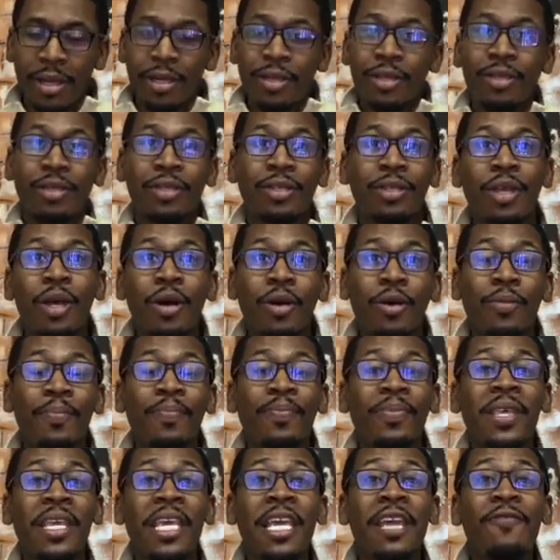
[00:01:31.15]
So
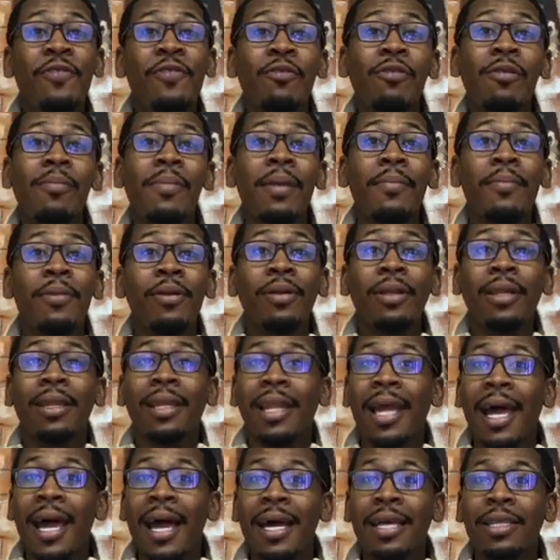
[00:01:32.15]
if you remember
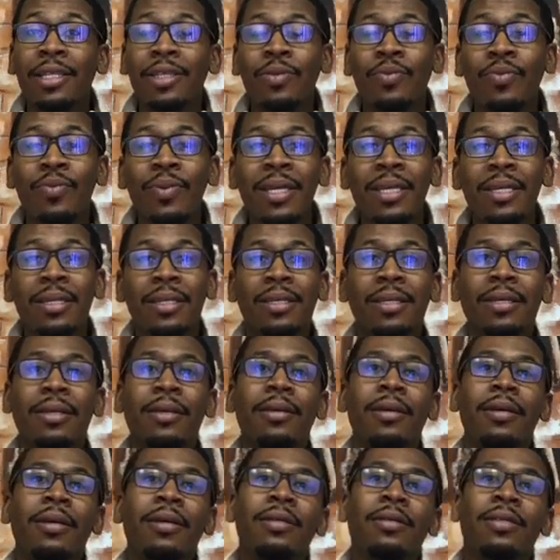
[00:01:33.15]
last week,
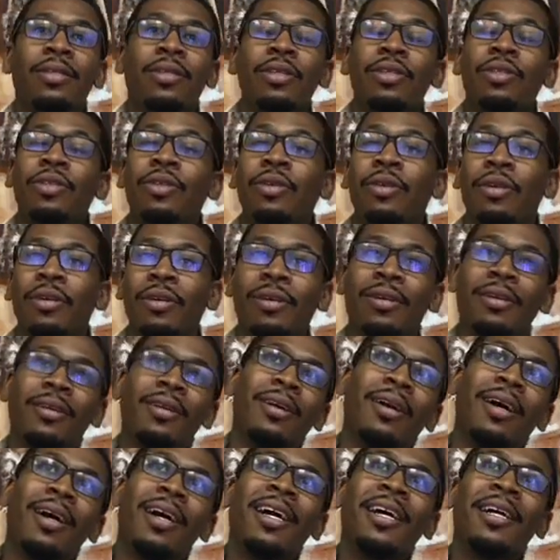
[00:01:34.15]
Sister
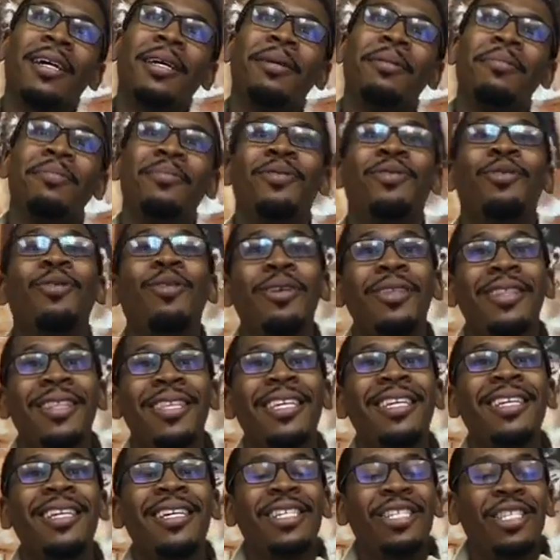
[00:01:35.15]

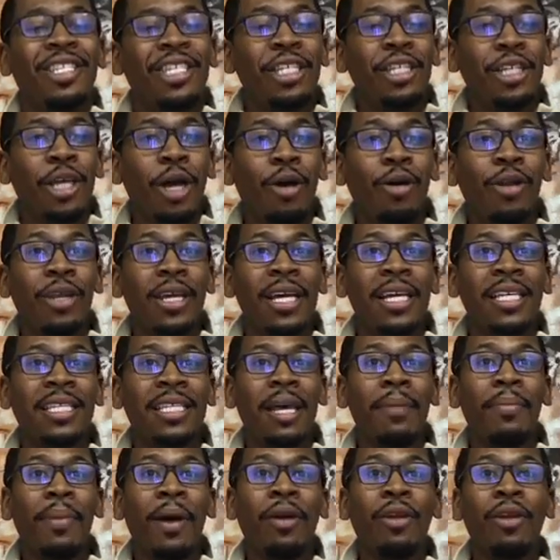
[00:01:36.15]
Dorothy, she told us
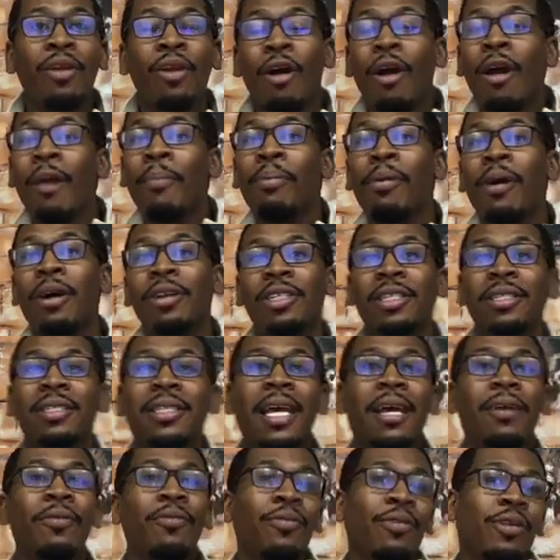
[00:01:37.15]
about an art project
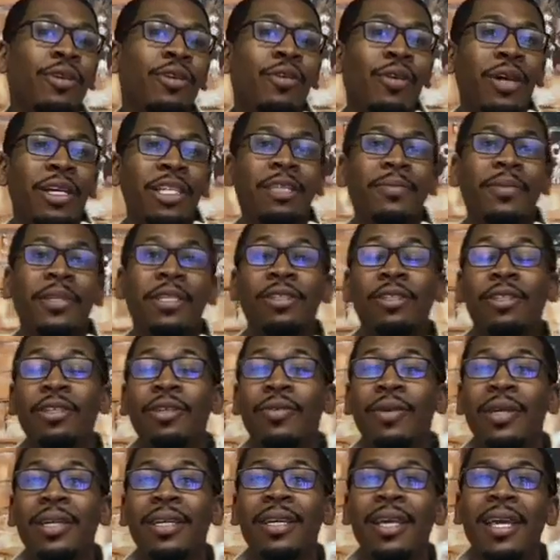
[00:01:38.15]
that we're going to be
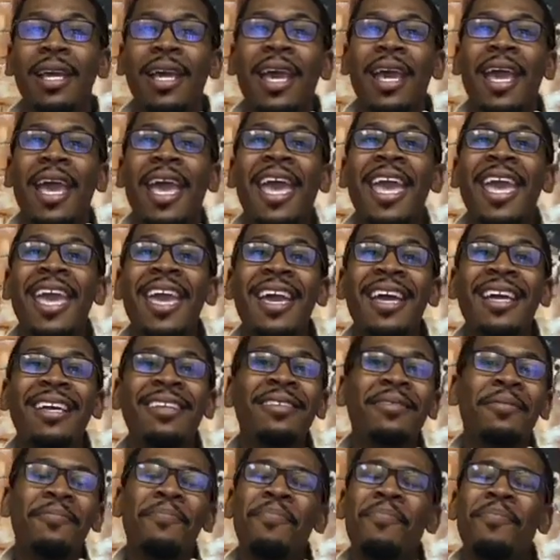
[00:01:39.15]
doing,
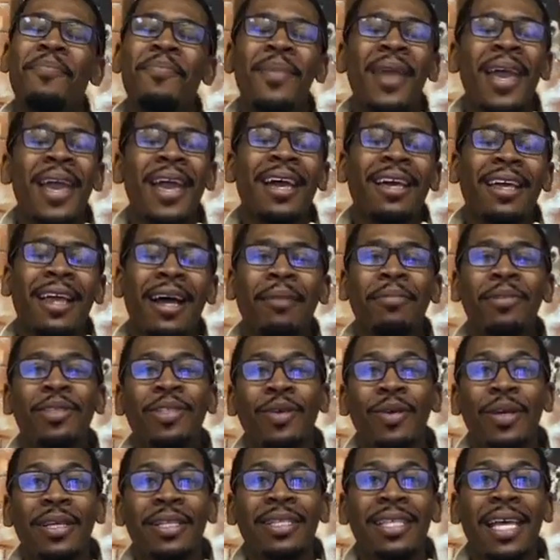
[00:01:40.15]
and man, I'm so
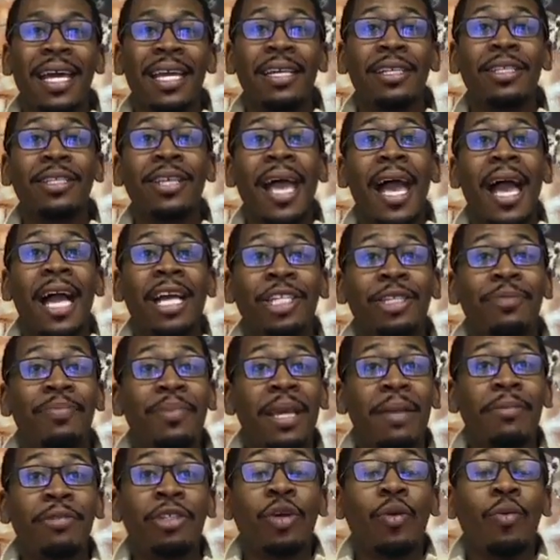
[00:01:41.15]
excited to actually be
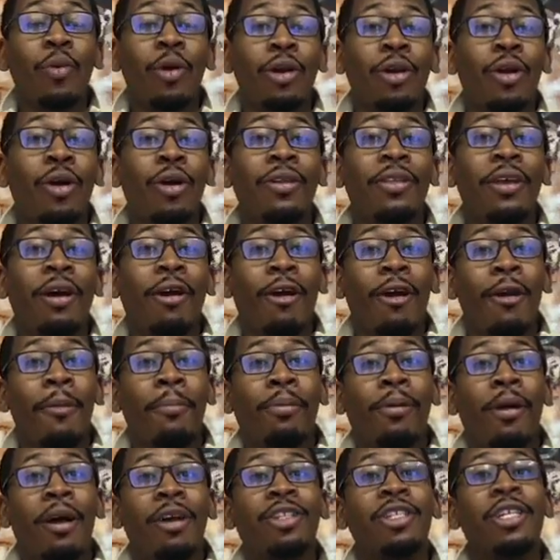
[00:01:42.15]
able to work on the art
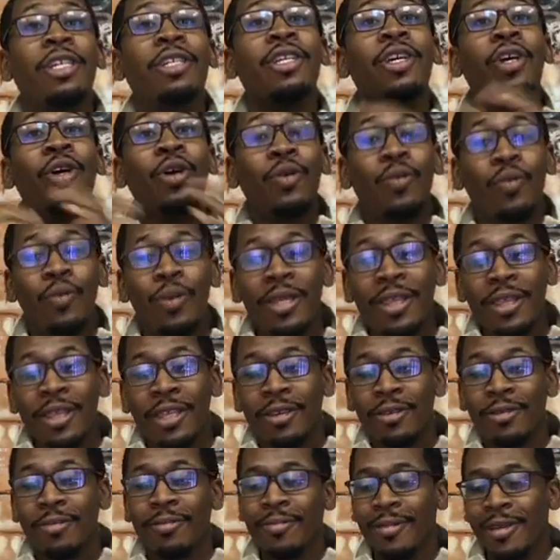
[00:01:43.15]
project with
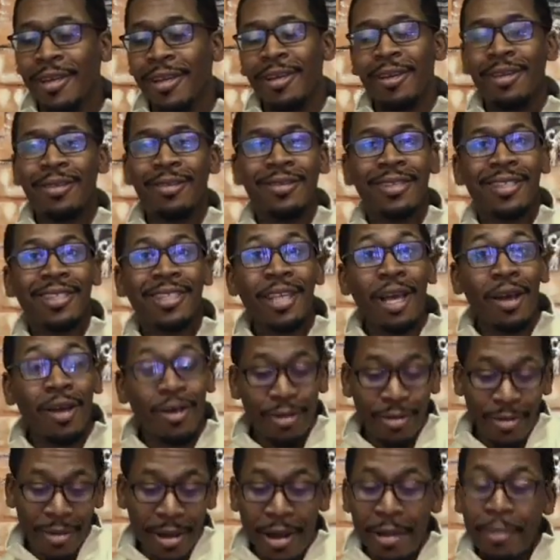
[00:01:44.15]
you.
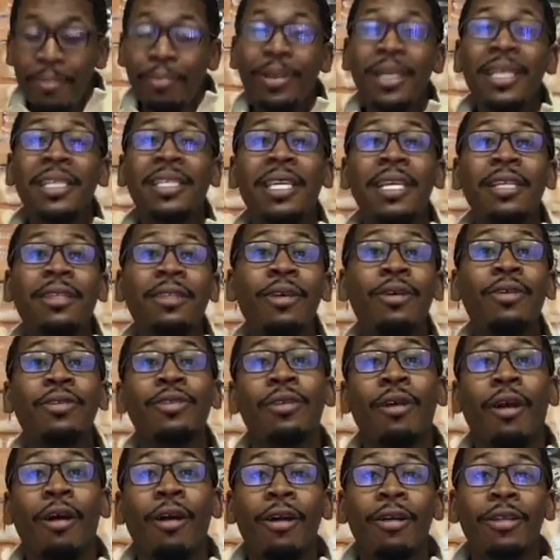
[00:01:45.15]
So please get those
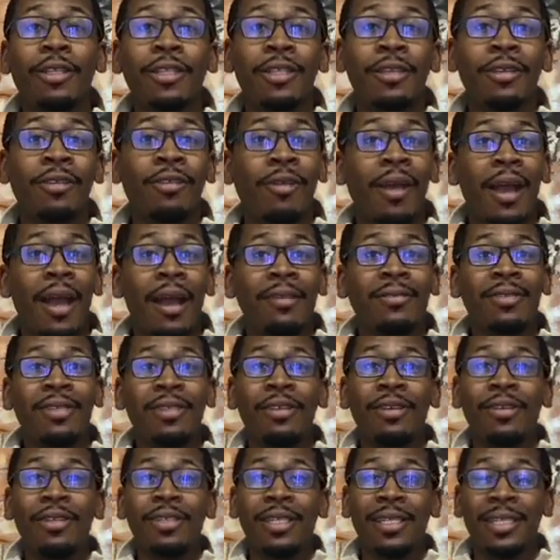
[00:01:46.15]
arts and crafts and
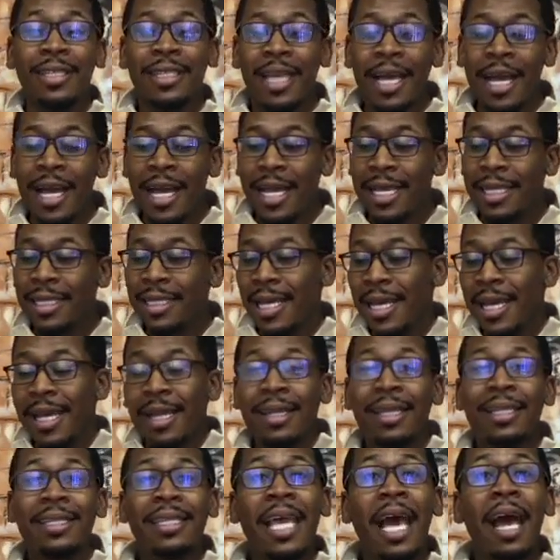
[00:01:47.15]
those designs.
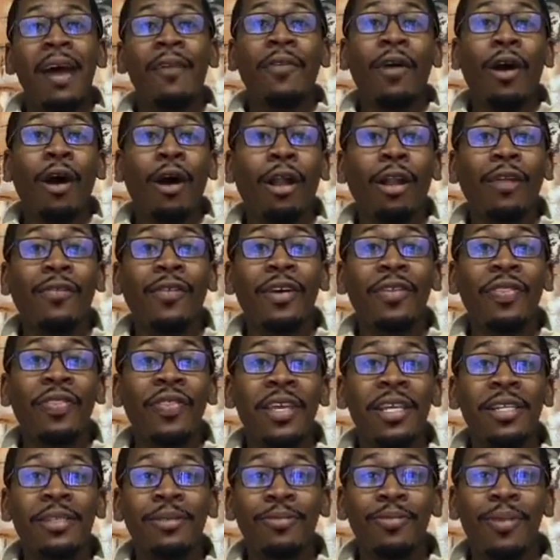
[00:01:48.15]
Let's have all of our
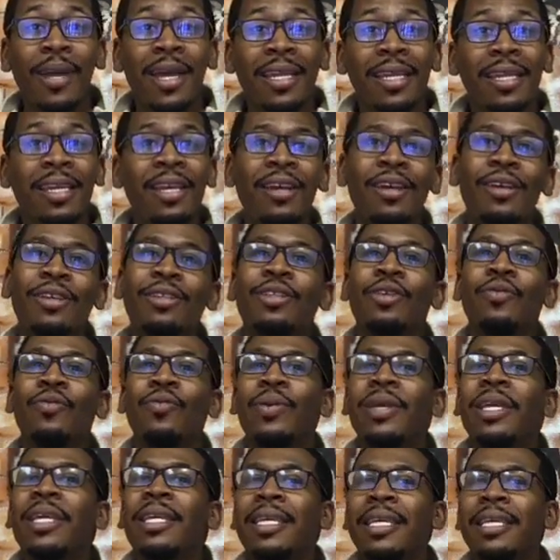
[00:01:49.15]
things ready so
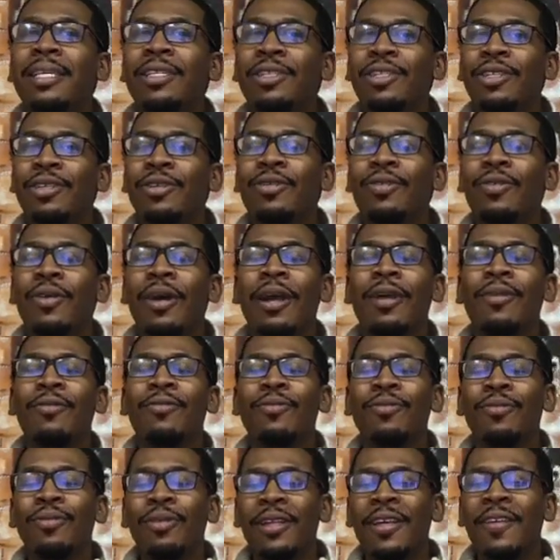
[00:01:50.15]
we can do a
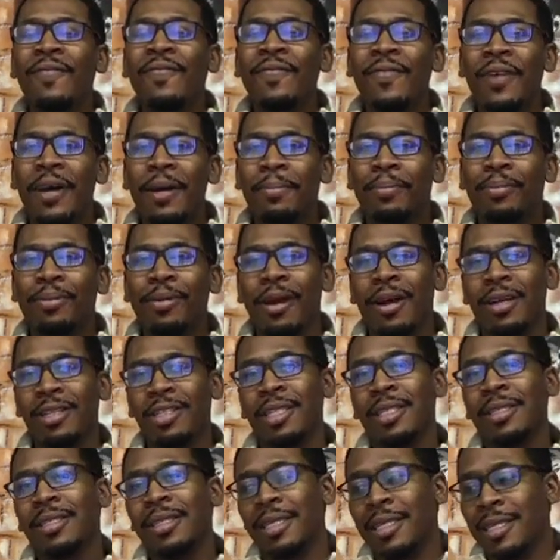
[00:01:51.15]
really fun
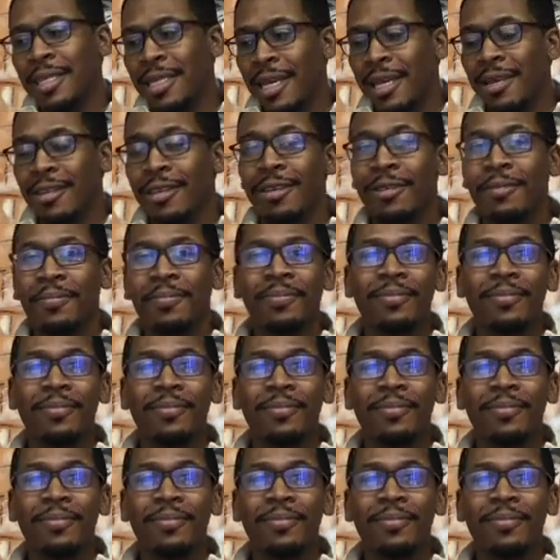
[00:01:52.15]
project together.